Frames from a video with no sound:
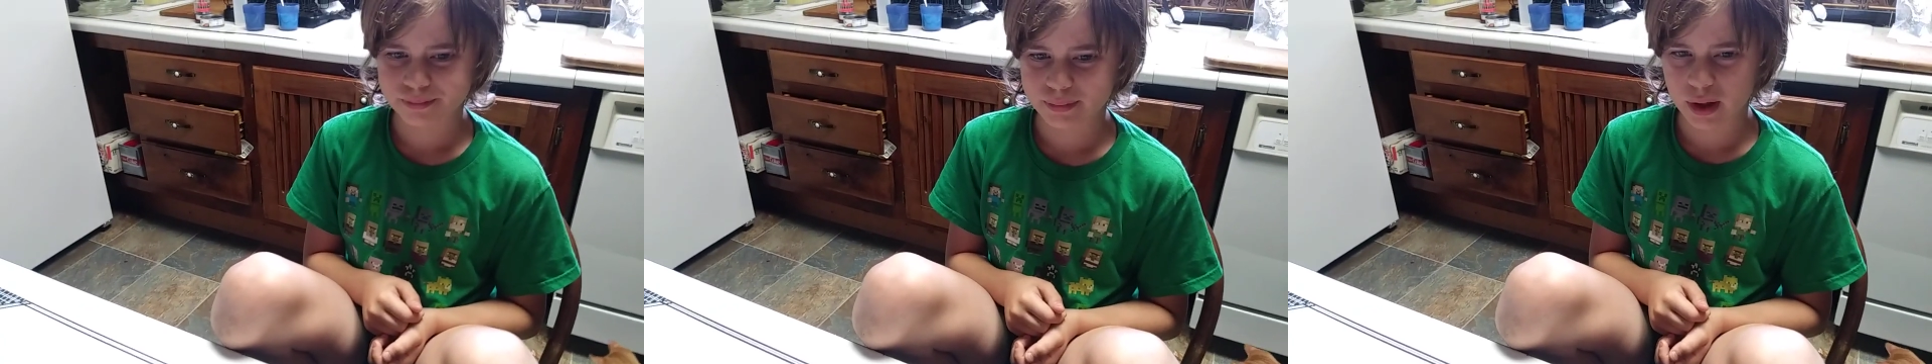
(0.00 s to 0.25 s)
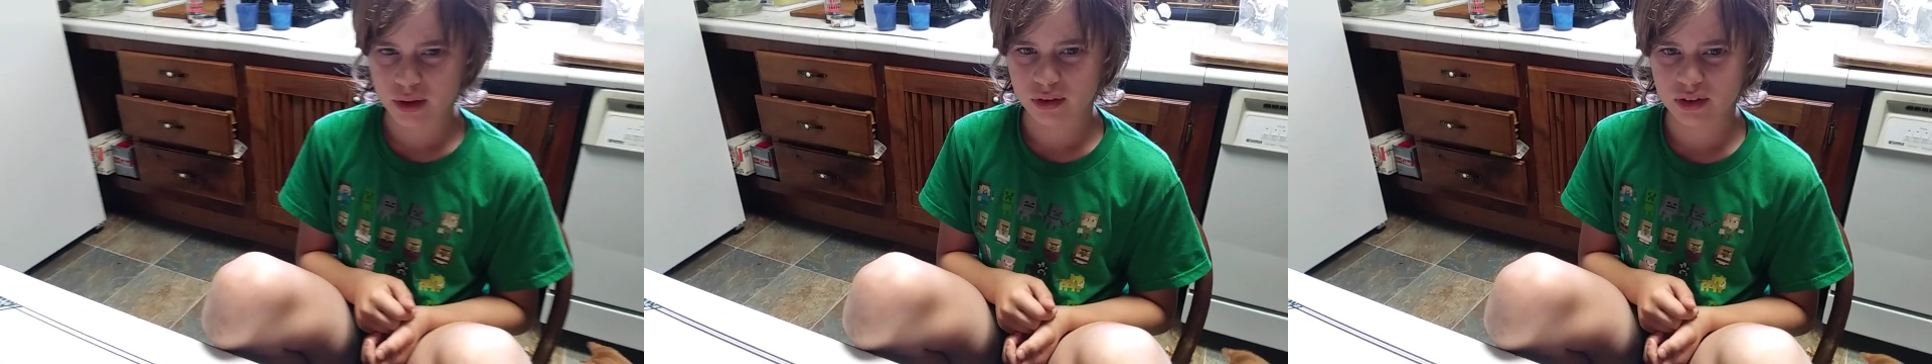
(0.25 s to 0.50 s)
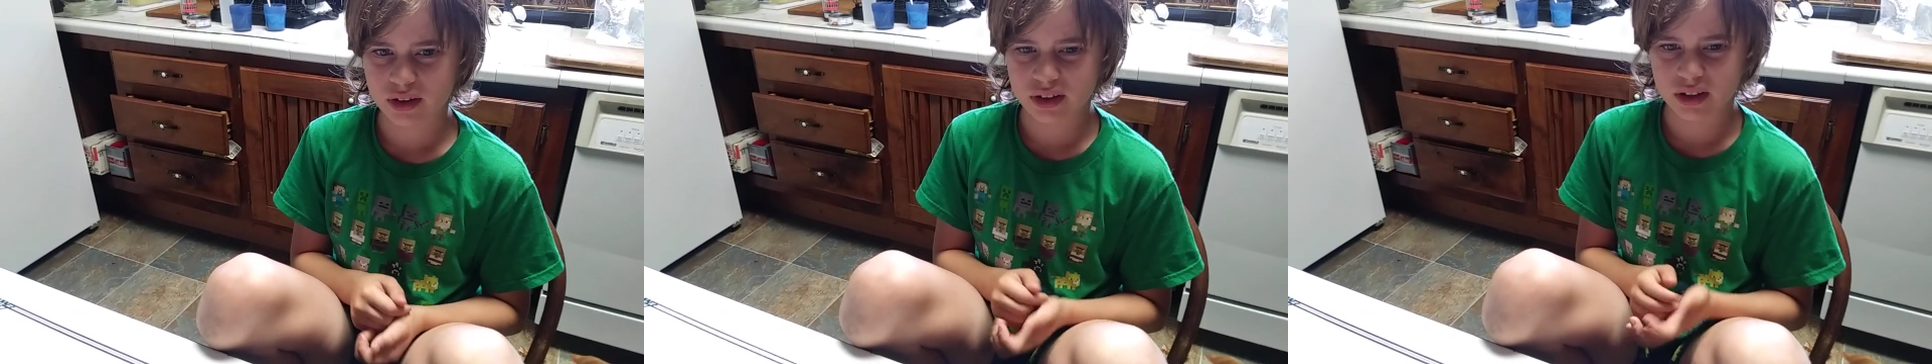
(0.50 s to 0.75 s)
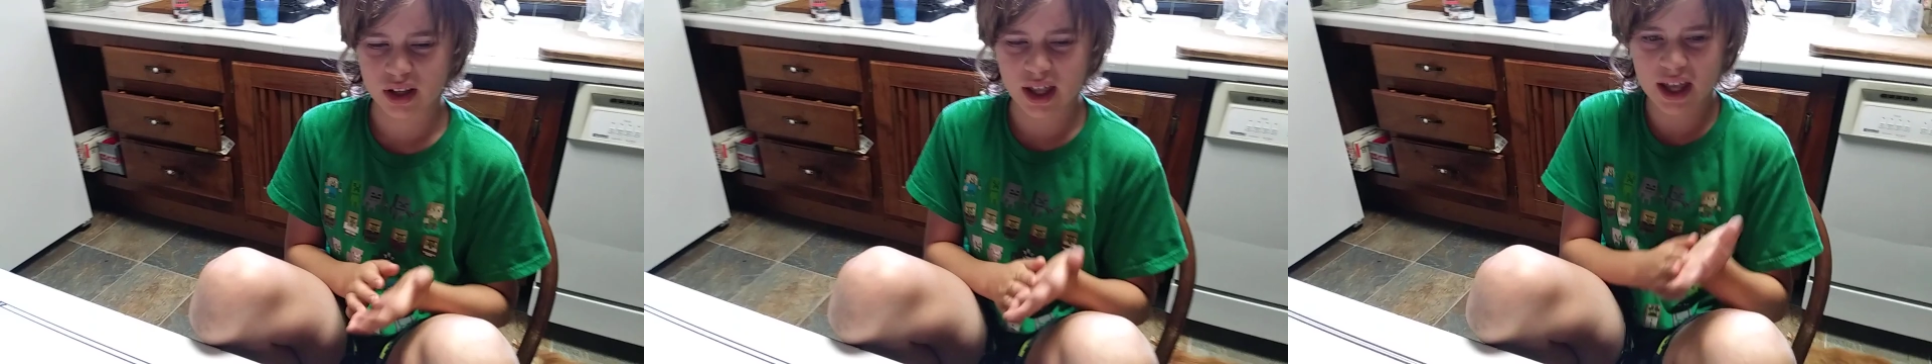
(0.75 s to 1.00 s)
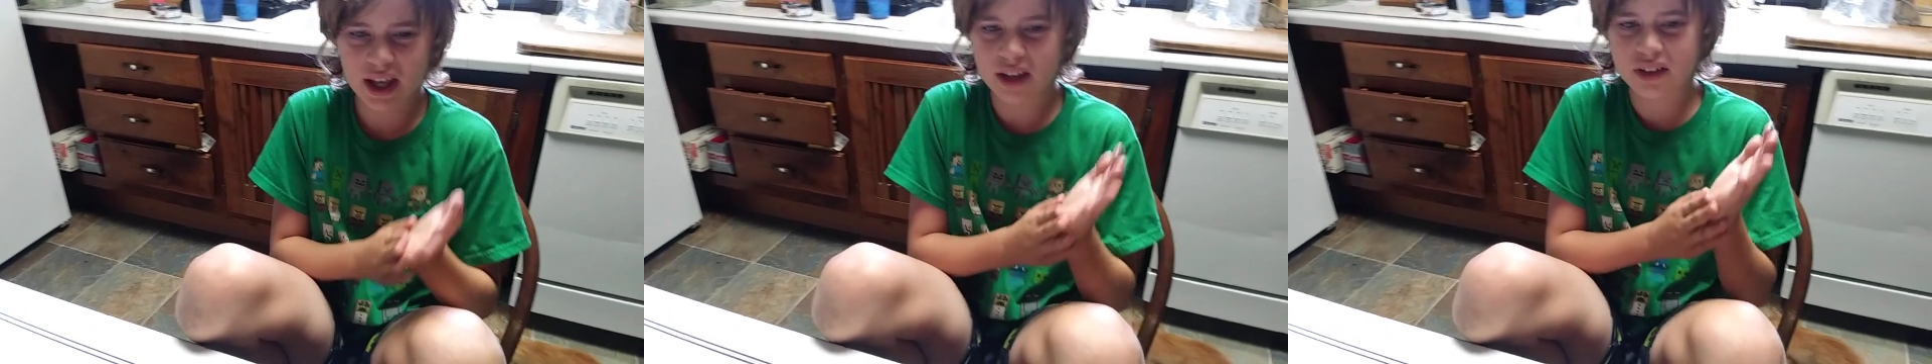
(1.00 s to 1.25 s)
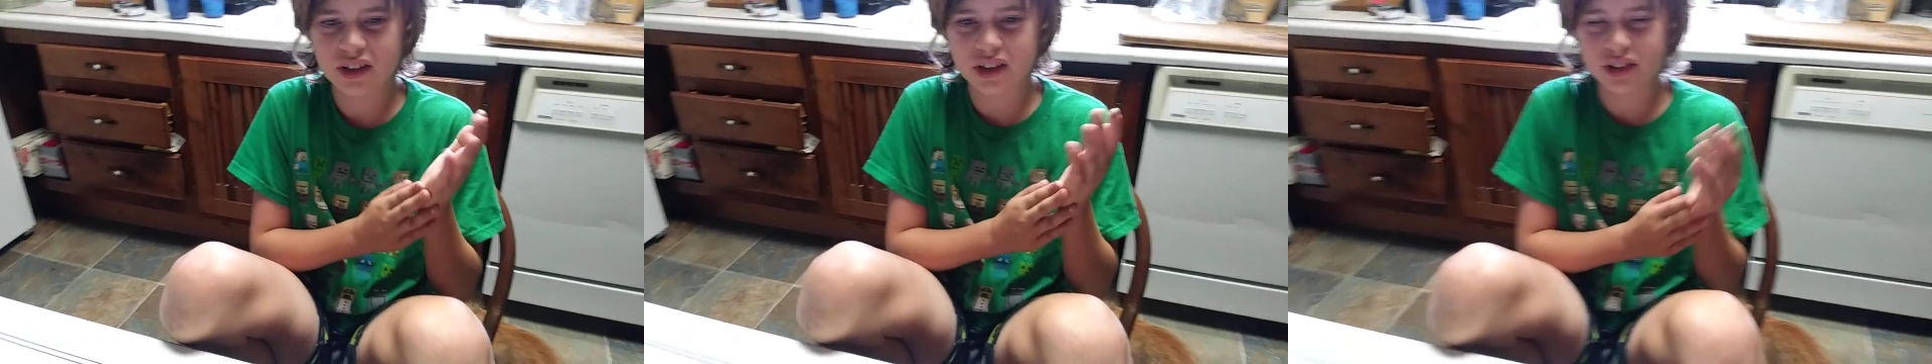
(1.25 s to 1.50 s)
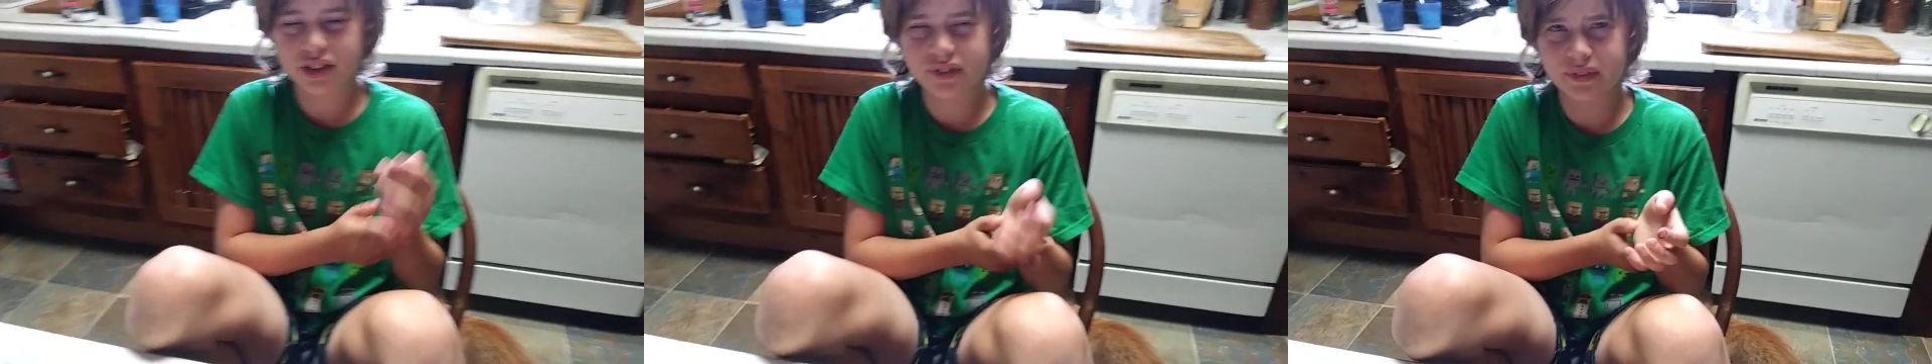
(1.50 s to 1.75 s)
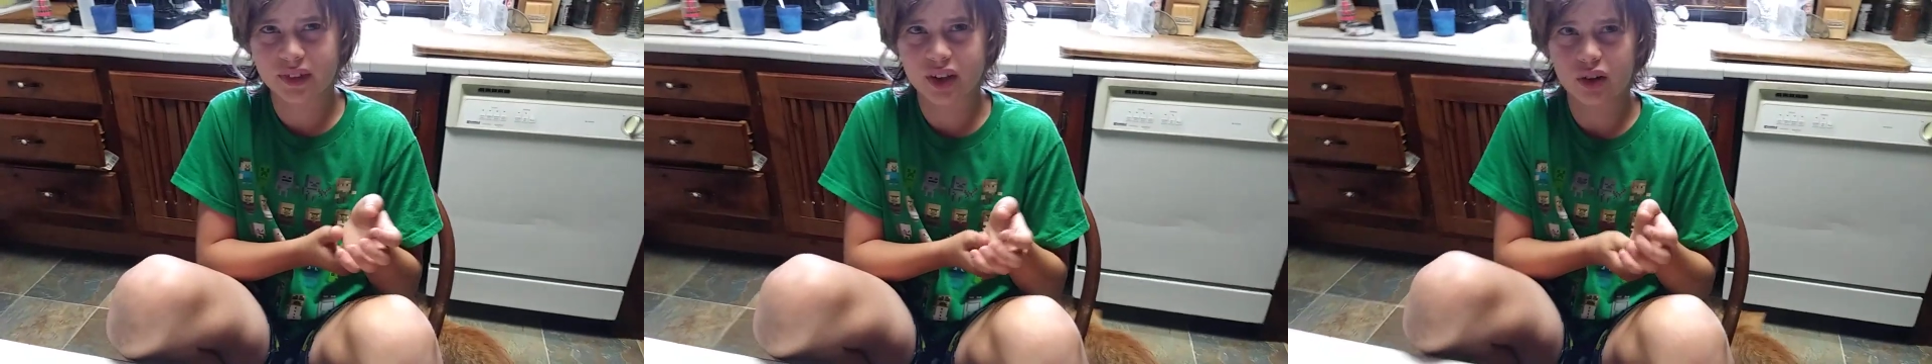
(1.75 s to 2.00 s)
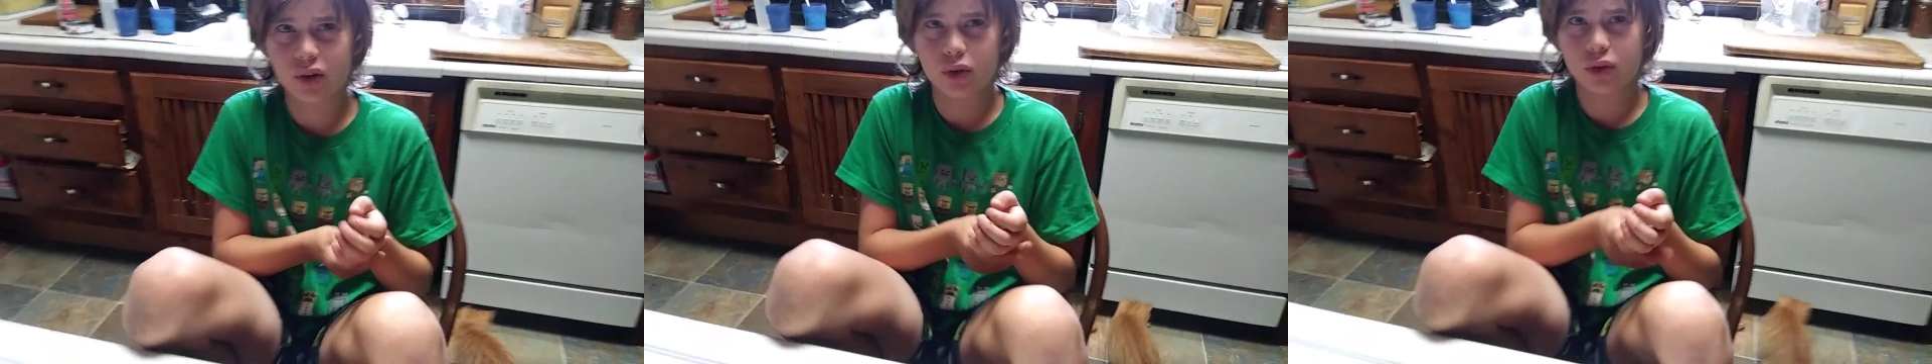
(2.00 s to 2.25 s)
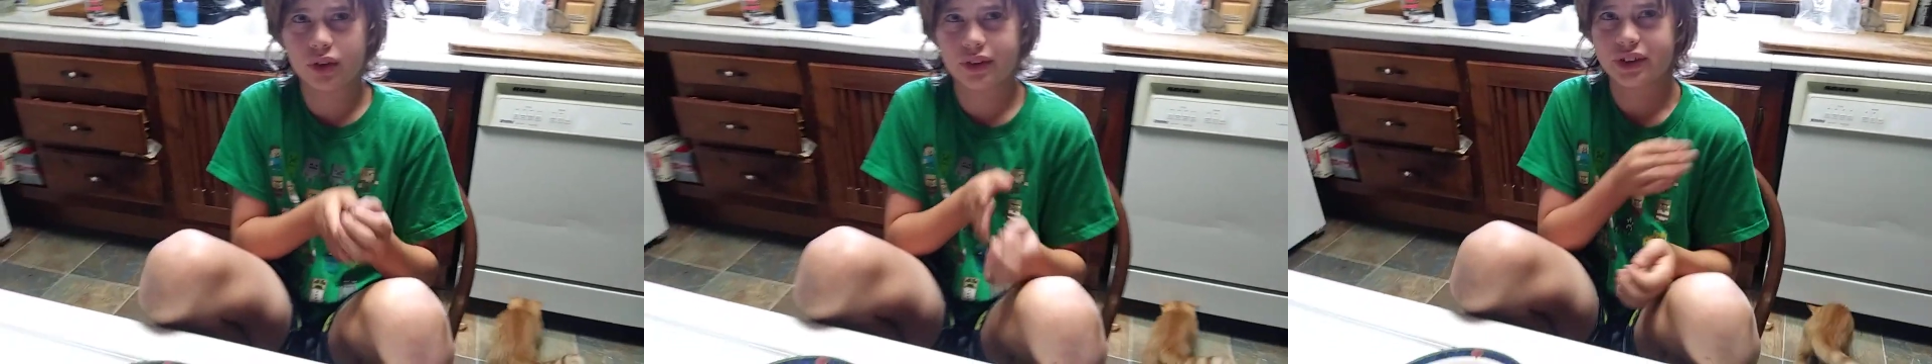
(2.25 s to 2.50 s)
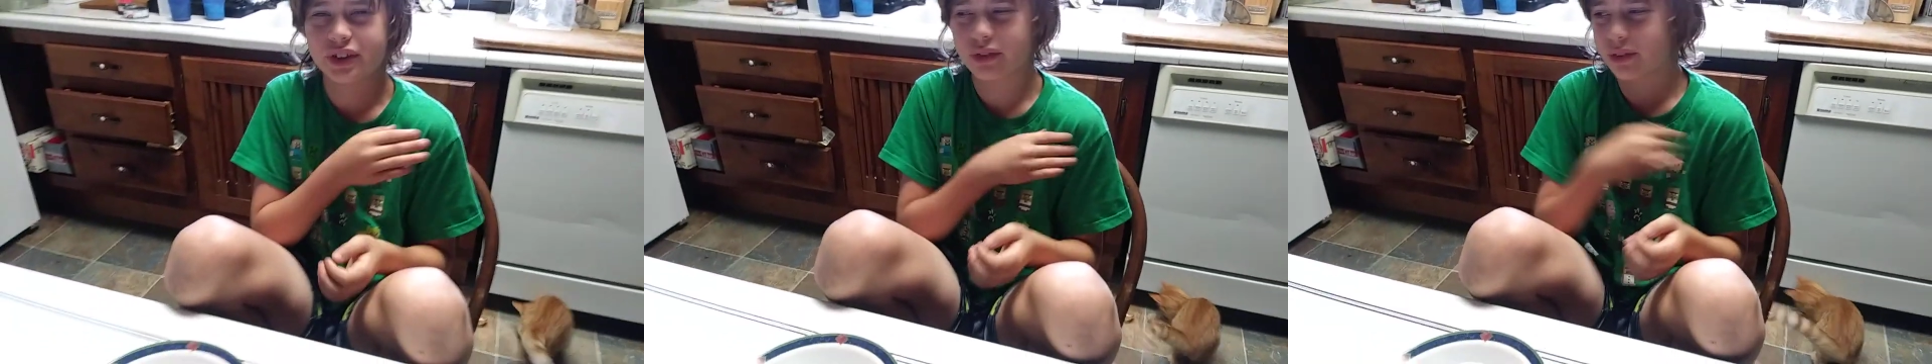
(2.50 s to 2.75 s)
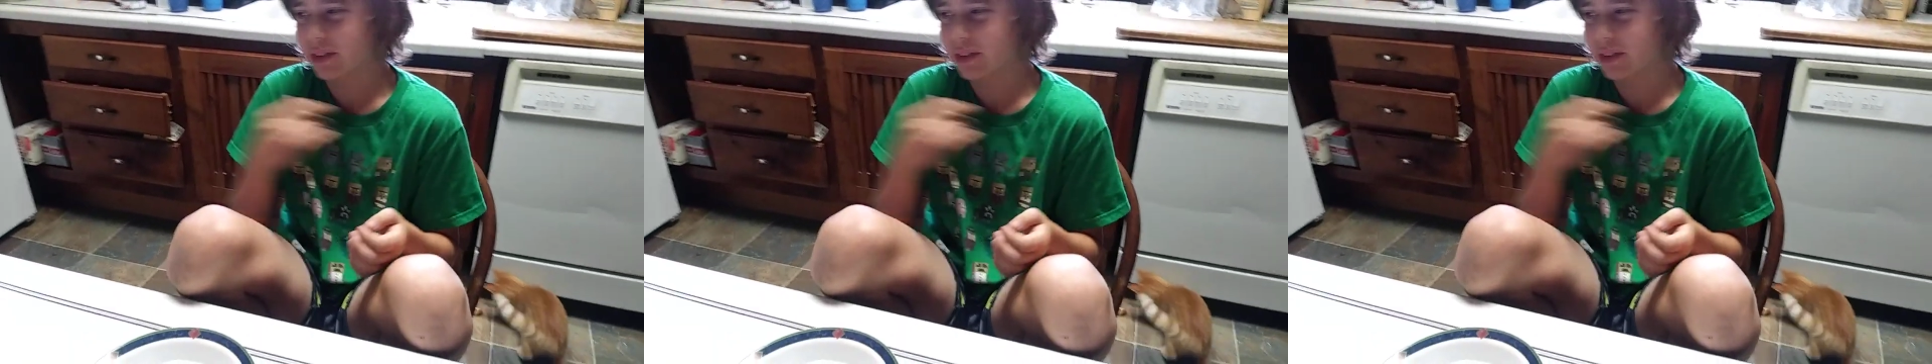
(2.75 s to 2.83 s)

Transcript: Both. The hand hurts from the cold, the shoulder